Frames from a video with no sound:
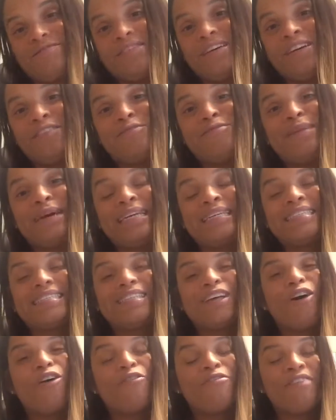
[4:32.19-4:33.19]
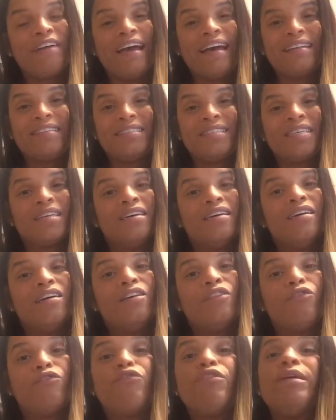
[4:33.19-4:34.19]
of myself and
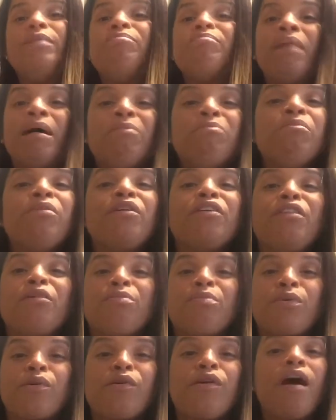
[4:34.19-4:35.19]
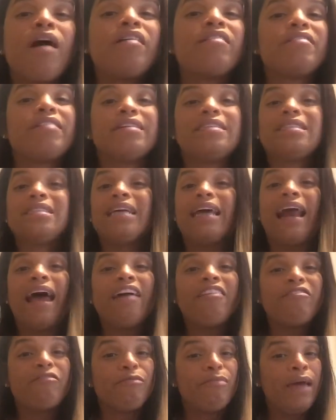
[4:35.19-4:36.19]
remember the progress that
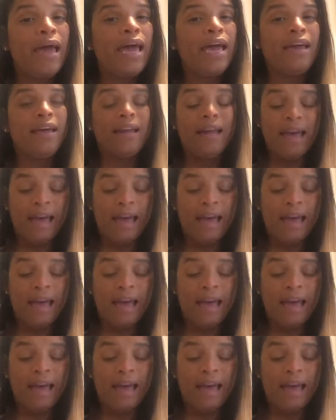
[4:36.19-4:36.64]
I've made.